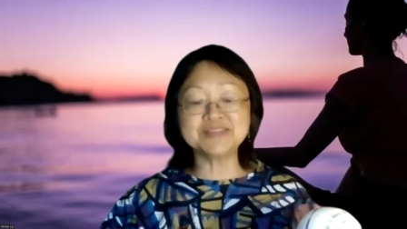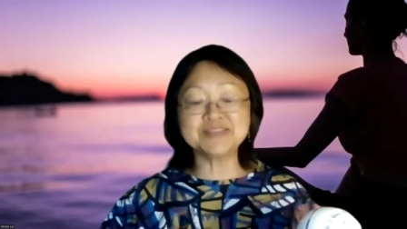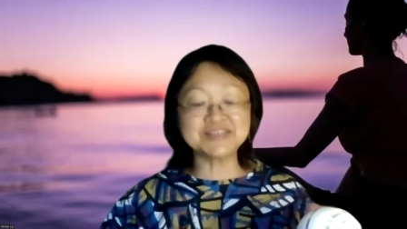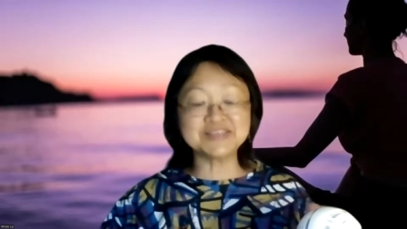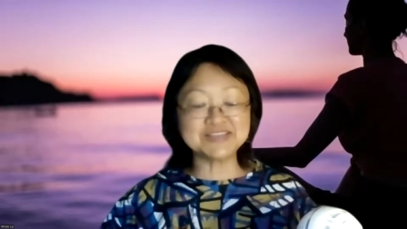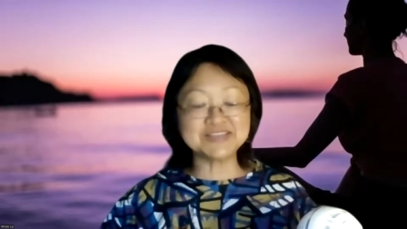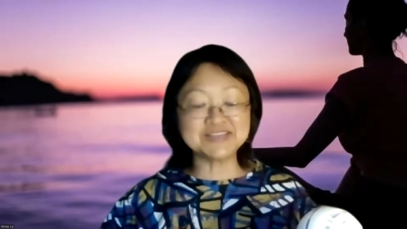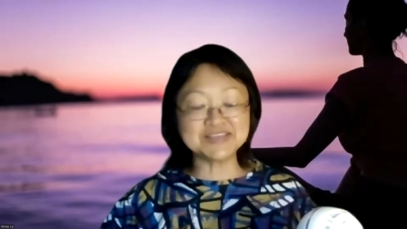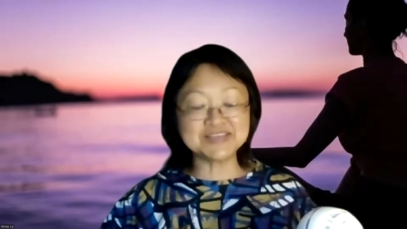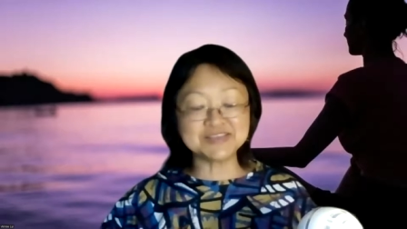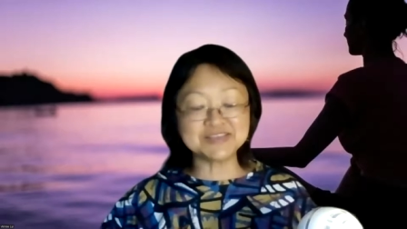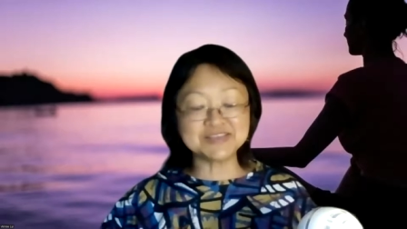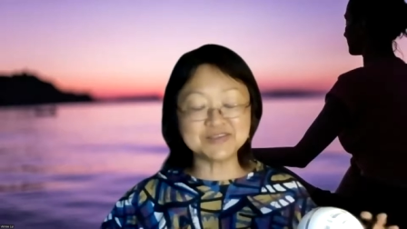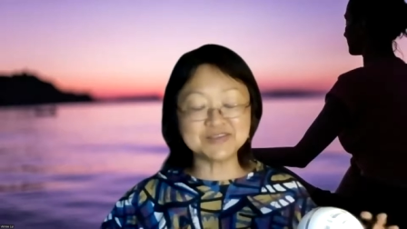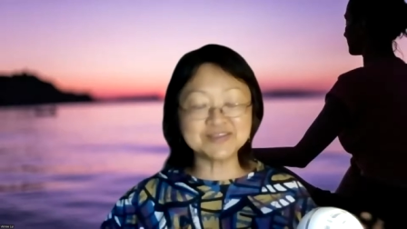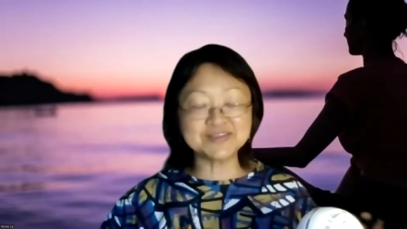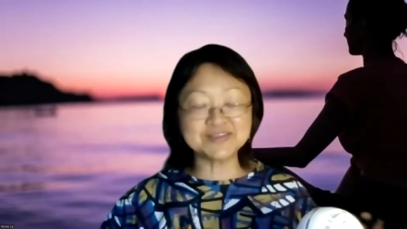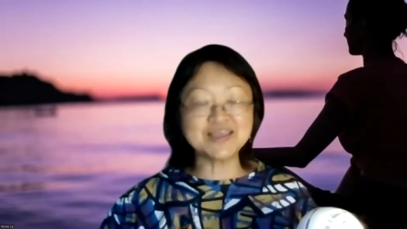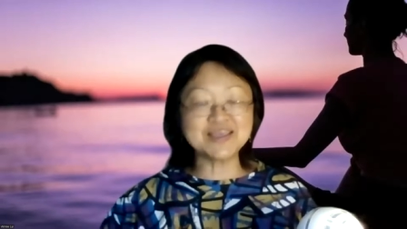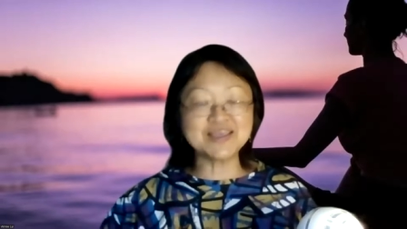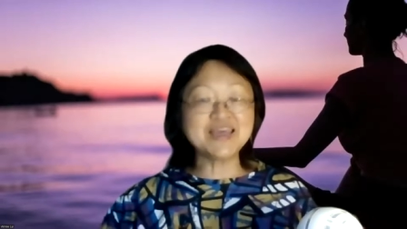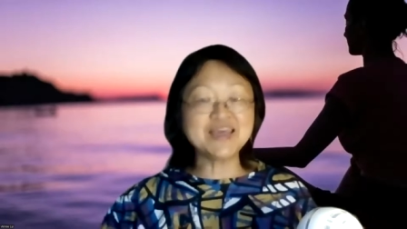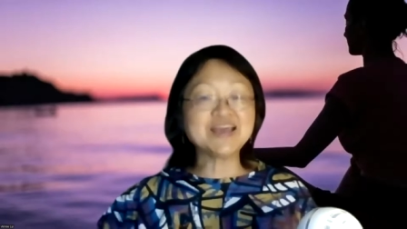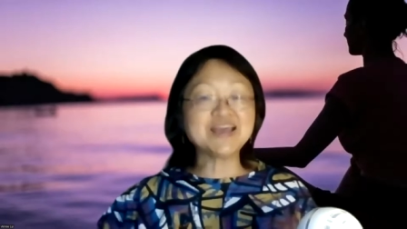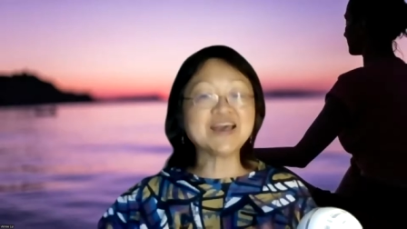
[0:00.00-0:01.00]
this is
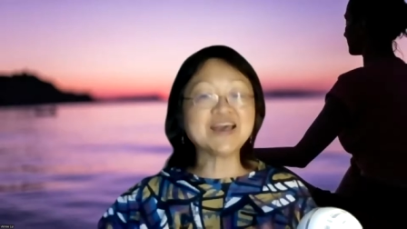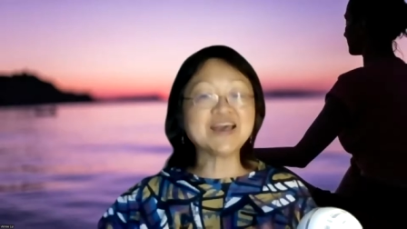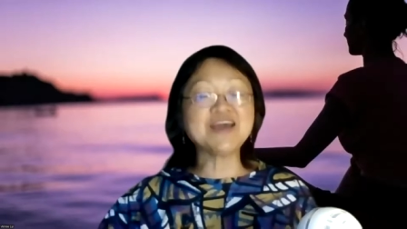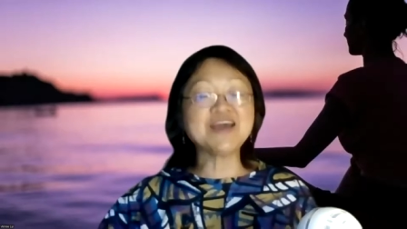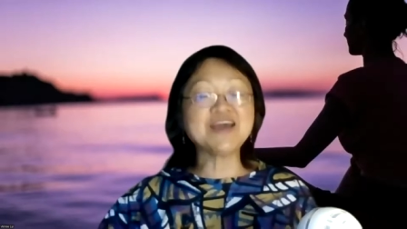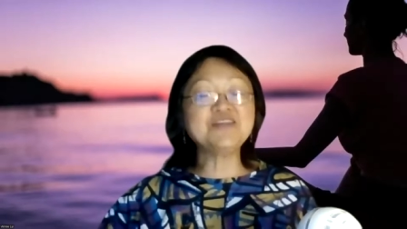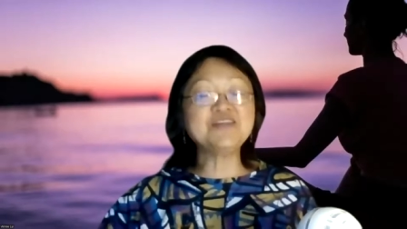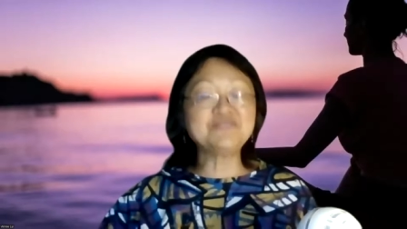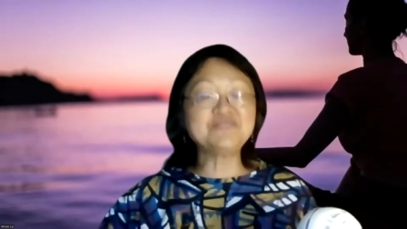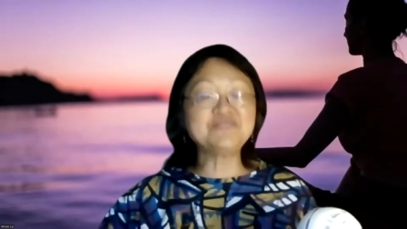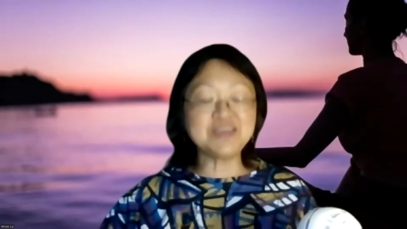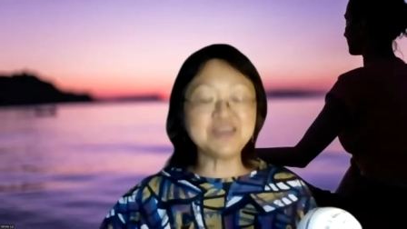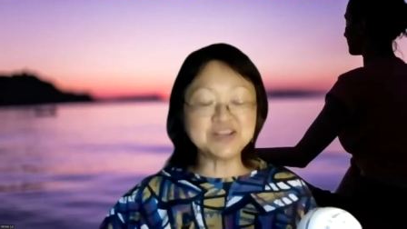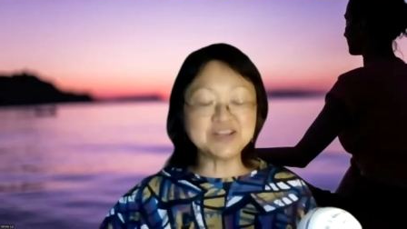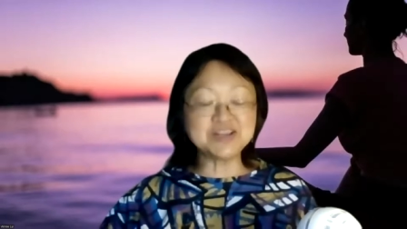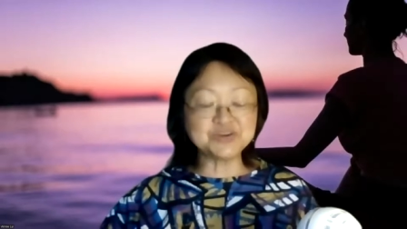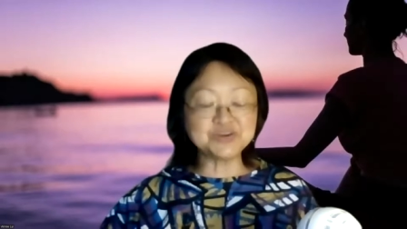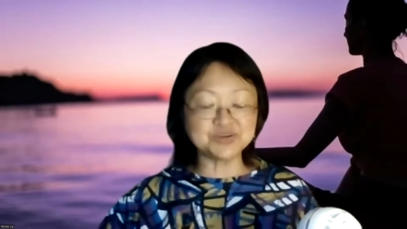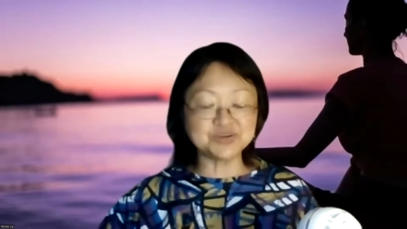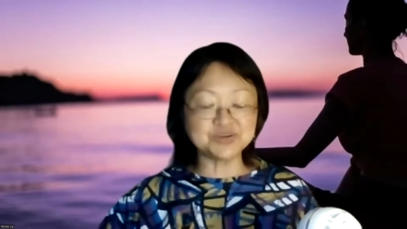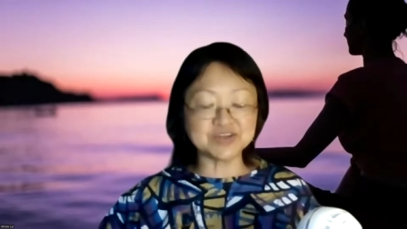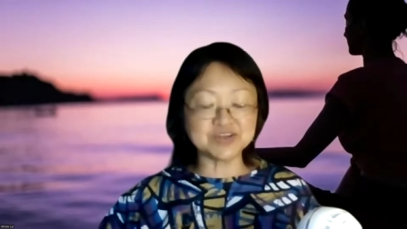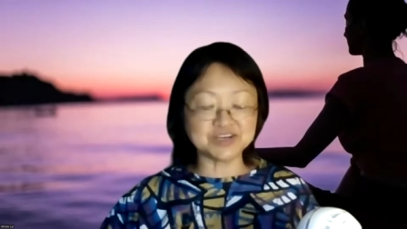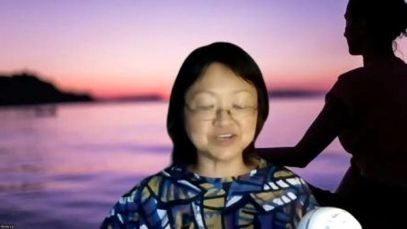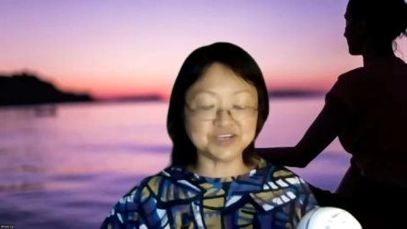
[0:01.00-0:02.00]
kind of the
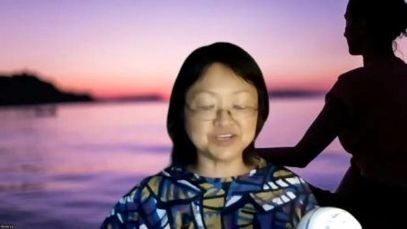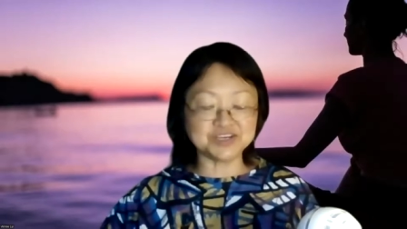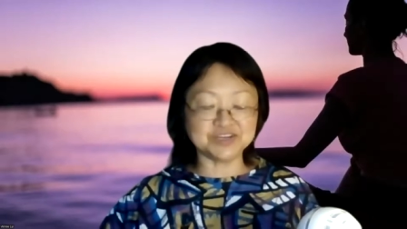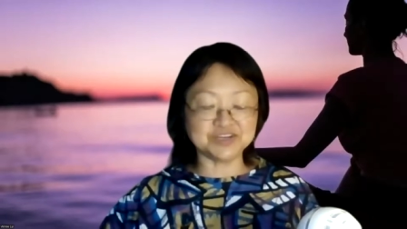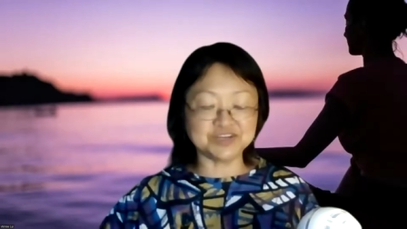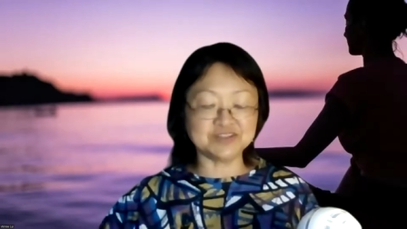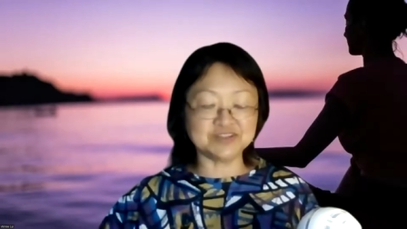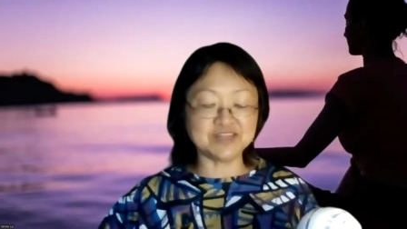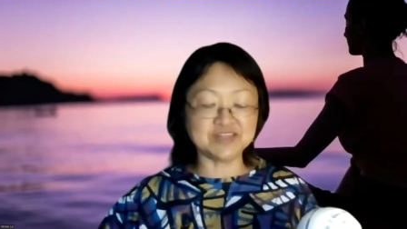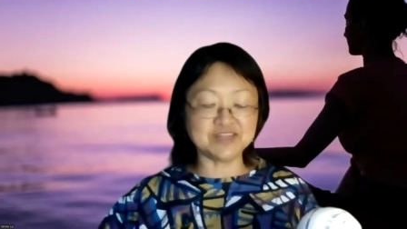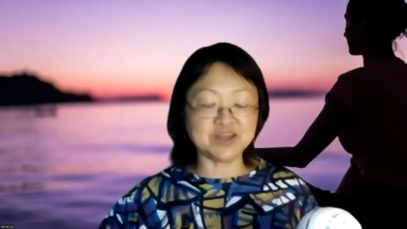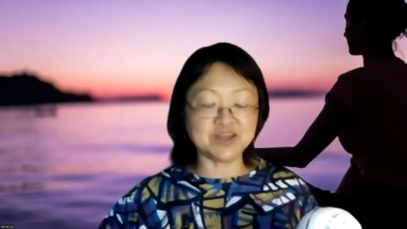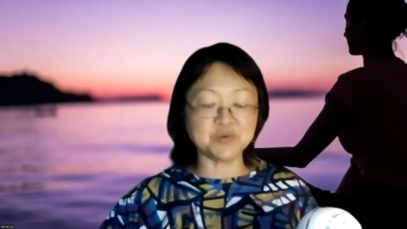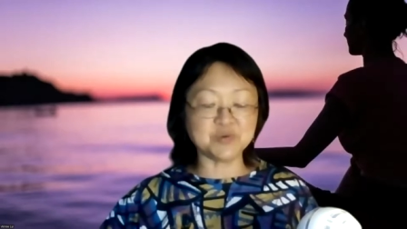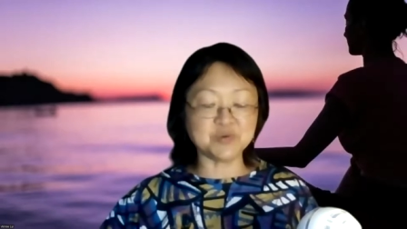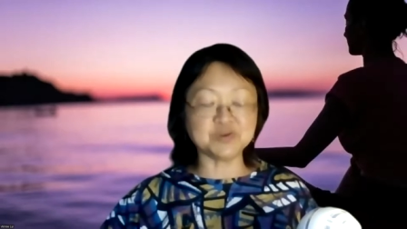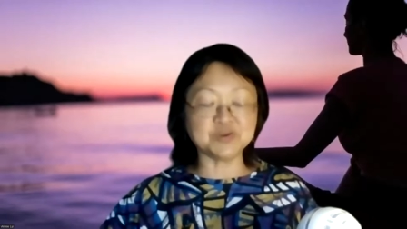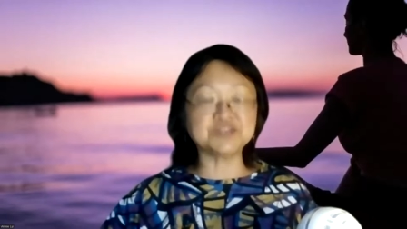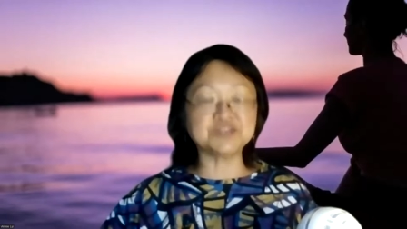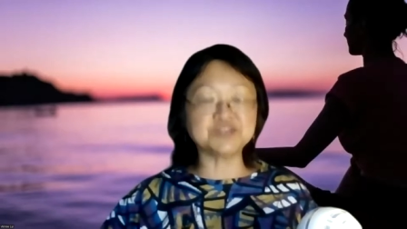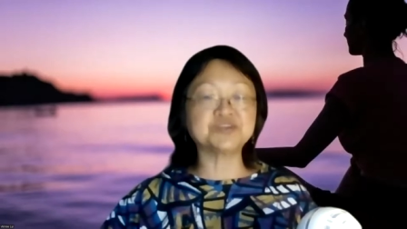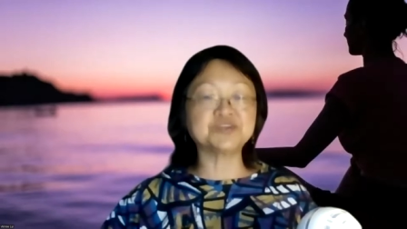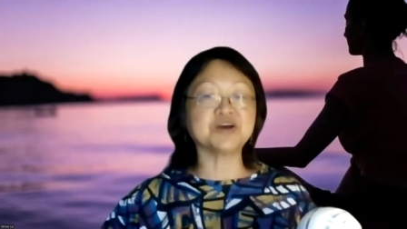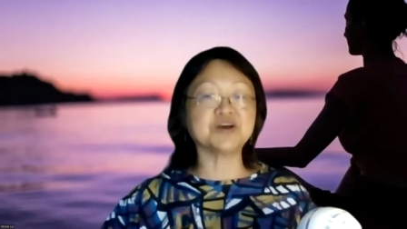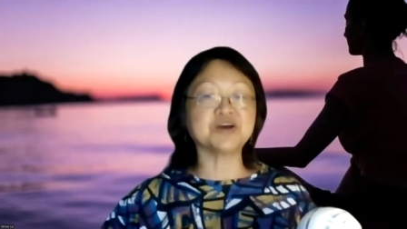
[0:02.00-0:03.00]
introduction that I
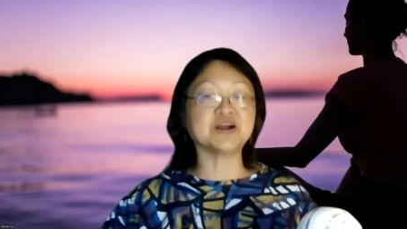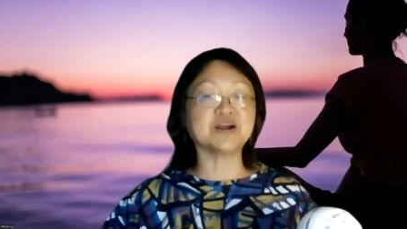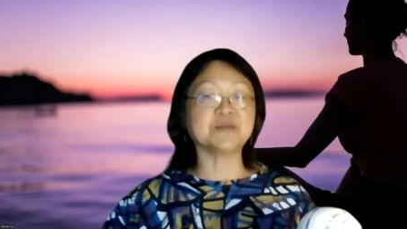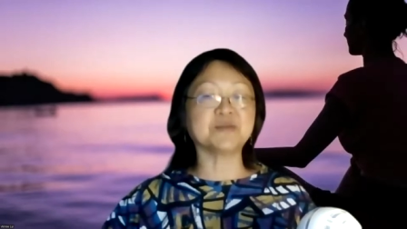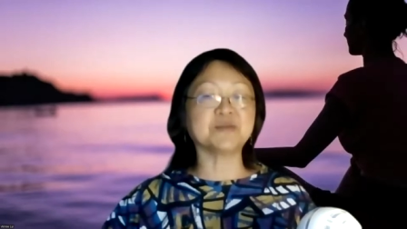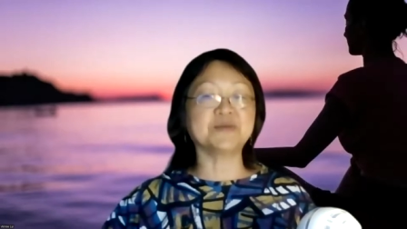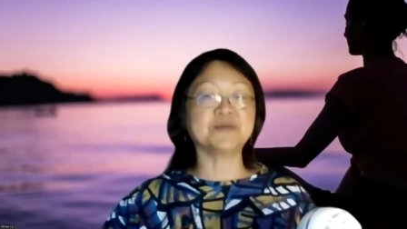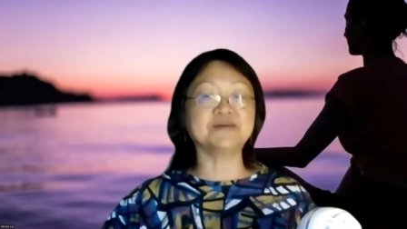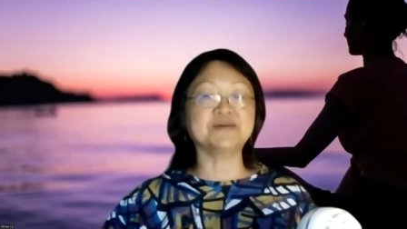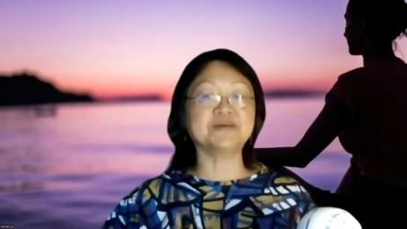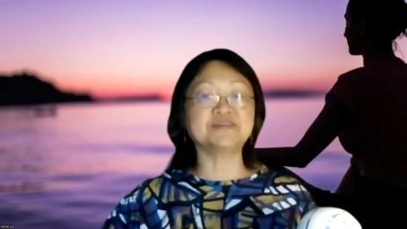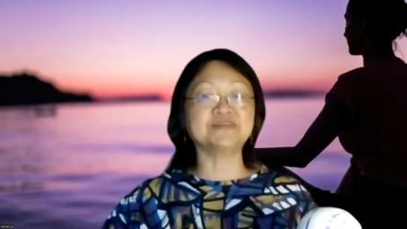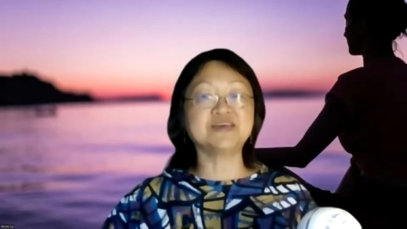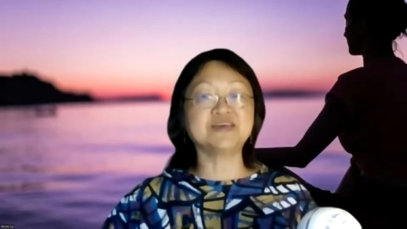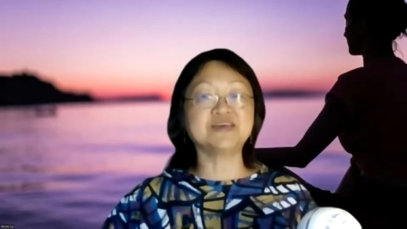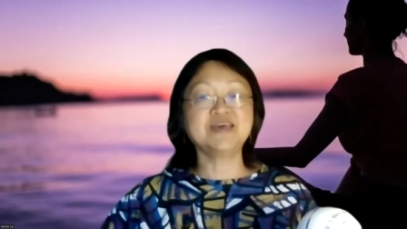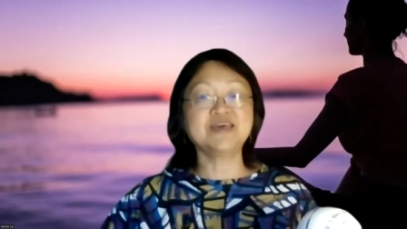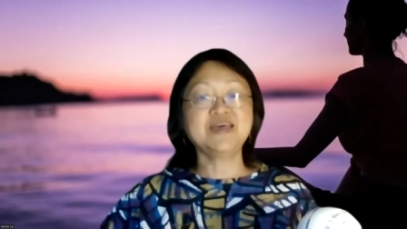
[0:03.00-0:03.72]
want to talk about.